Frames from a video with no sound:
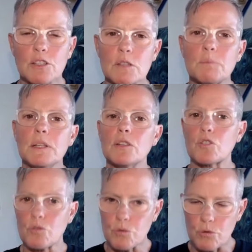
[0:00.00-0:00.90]
you speak your
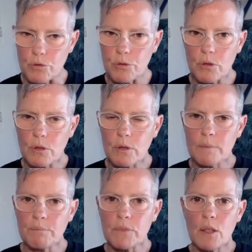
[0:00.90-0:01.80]
truth.
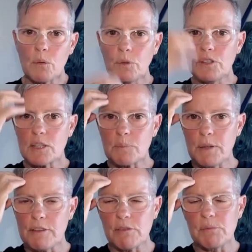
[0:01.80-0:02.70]
When you
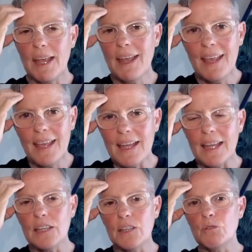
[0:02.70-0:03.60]
speak from your
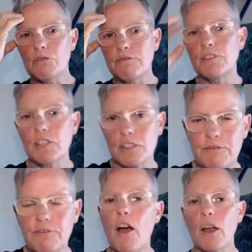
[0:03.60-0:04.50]
head, you'll just
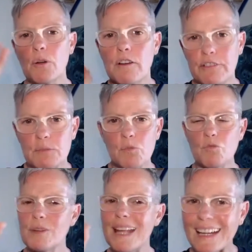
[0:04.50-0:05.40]
fire off. It's more
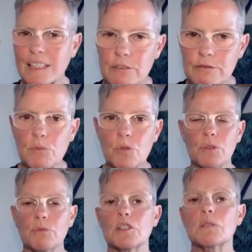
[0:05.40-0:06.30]
reactive more
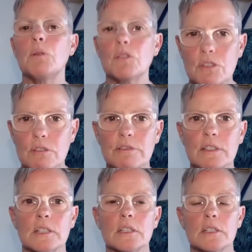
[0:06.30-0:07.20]
than responsive.
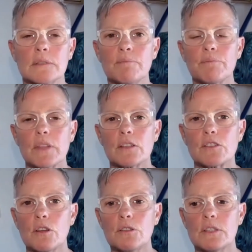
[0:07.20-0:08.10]

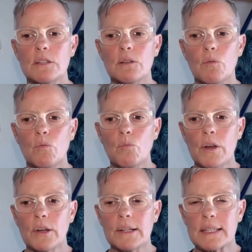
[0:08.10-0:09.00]
So
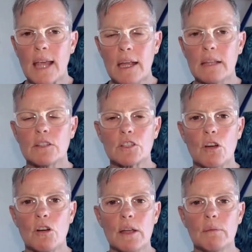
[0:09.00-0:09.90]
when I take the
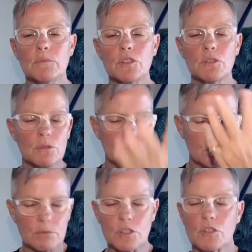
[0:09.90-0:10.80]
time to
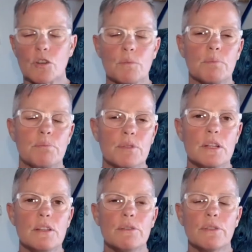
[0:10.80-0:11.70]
stop,
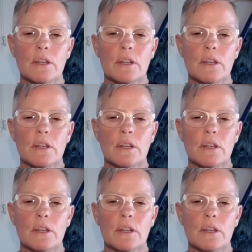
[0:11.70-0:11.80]
breathe,